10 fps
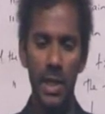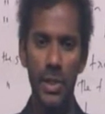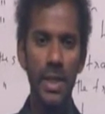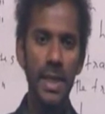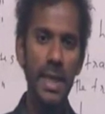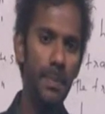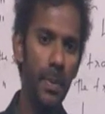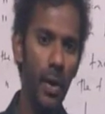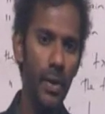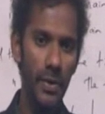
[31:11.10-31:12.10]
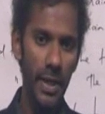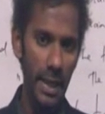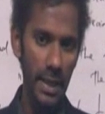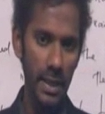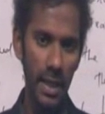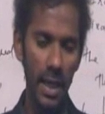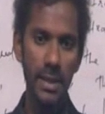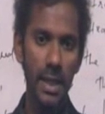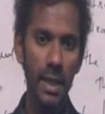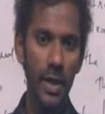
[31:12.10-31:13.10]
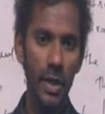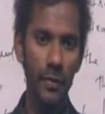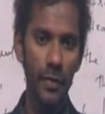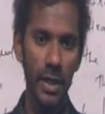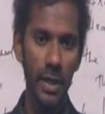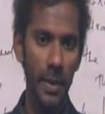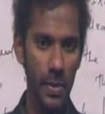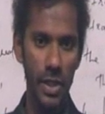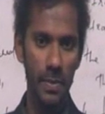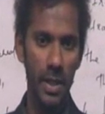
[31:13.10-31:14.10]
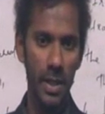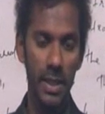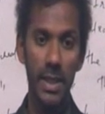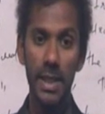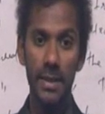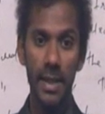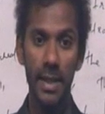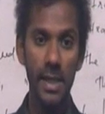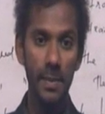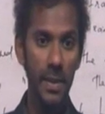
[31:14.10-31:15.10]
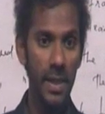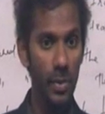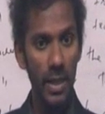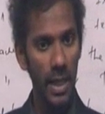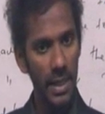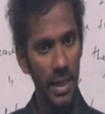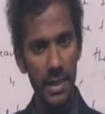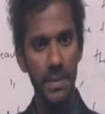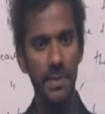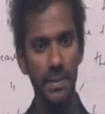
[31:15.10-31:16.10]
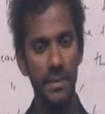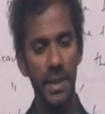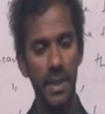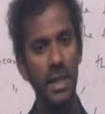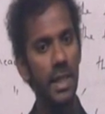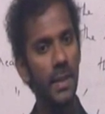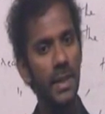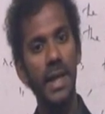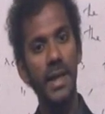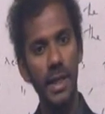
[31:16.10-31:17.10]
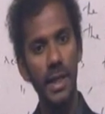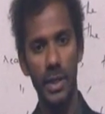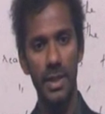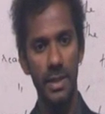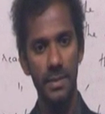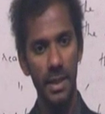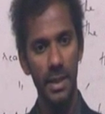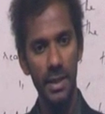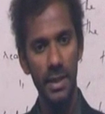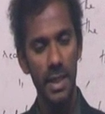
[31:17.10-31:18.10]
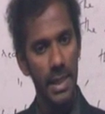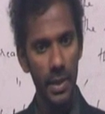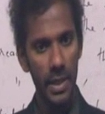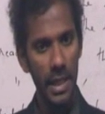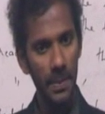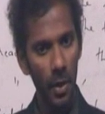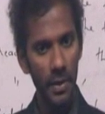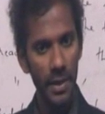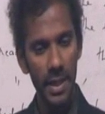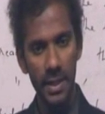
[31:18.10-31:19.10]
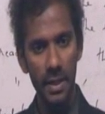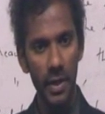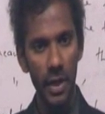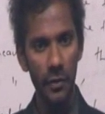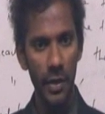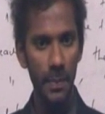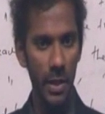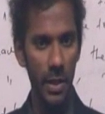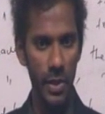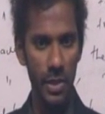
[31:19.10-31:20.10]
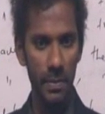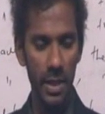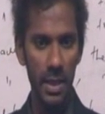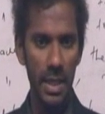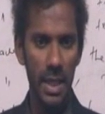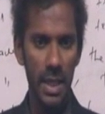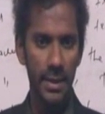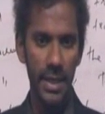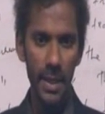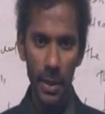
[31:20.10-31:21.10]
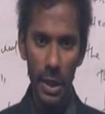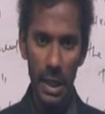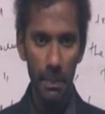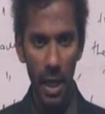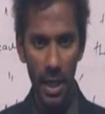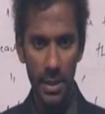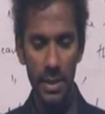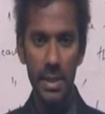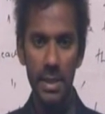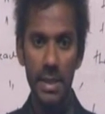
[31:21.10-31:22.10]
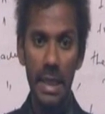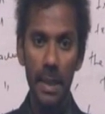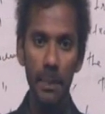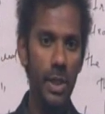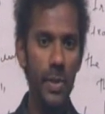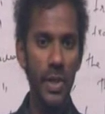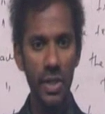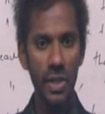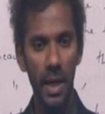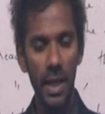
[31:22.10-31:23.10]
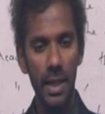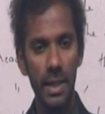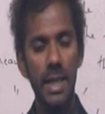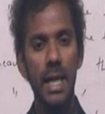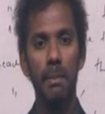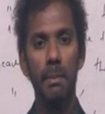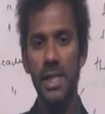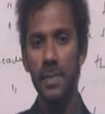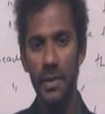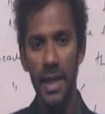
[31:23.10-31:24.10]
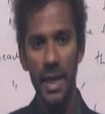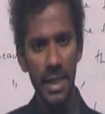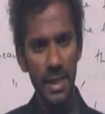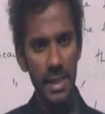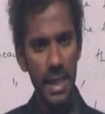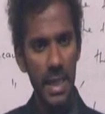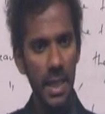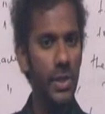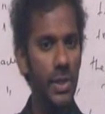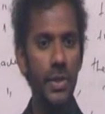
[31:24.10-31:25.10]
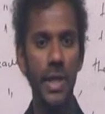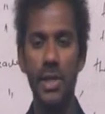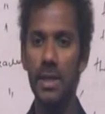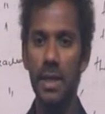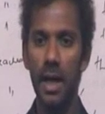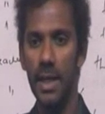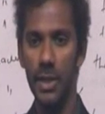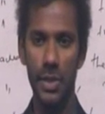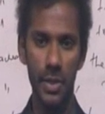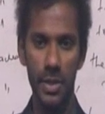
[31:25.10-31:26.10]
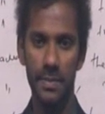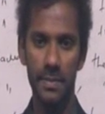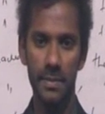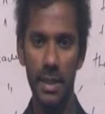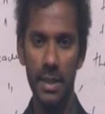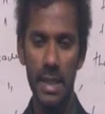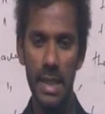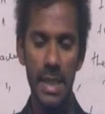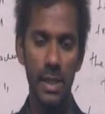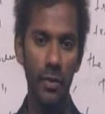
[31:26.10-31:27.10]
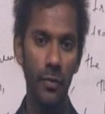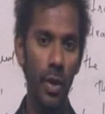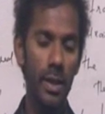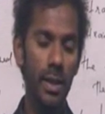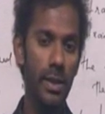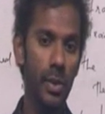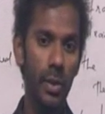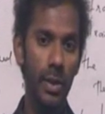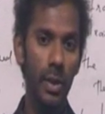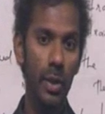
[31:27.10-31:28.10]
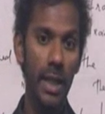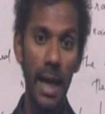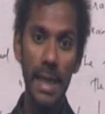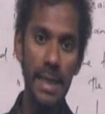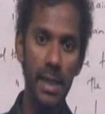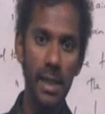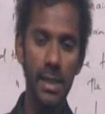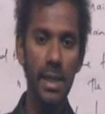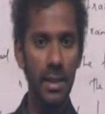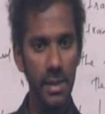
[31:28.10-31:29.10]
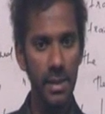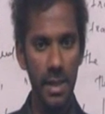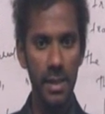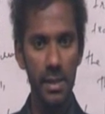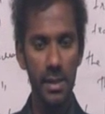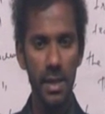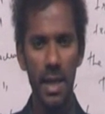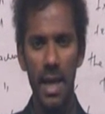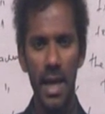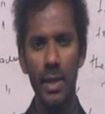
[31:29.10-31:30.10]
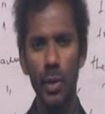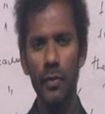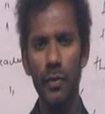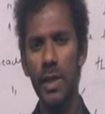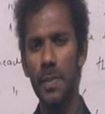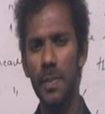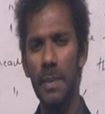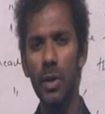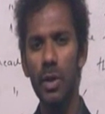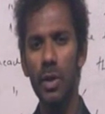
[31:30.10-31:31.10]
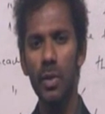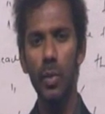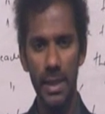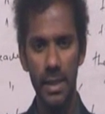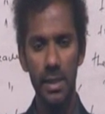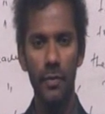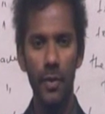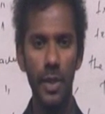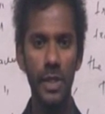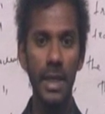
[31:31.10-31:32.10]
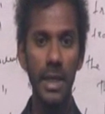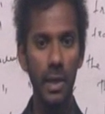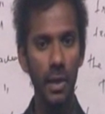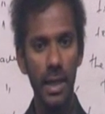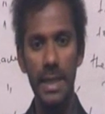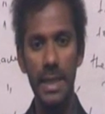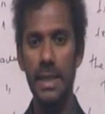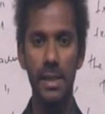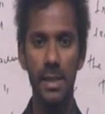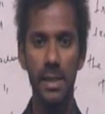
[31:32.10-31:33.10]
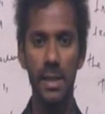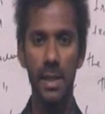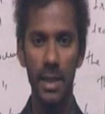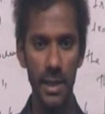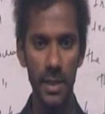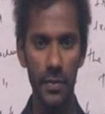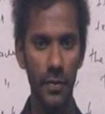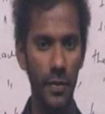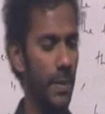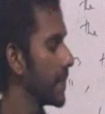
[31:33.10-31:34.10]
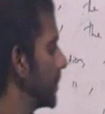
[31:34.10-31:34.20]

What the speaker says: You should keep on reading until where you find a punctuation mark. That is termed as one idea. That is termed as an idea unit. Clear? So keep on reading until where you find a punctuation mark. That particular part, till a punctuation mark, must be read at a single stretch and understood. Clear? So focus only on the ideas there in the sentence. And don't focus primarily on words. Focus mainly on ideas. Clear? Fine.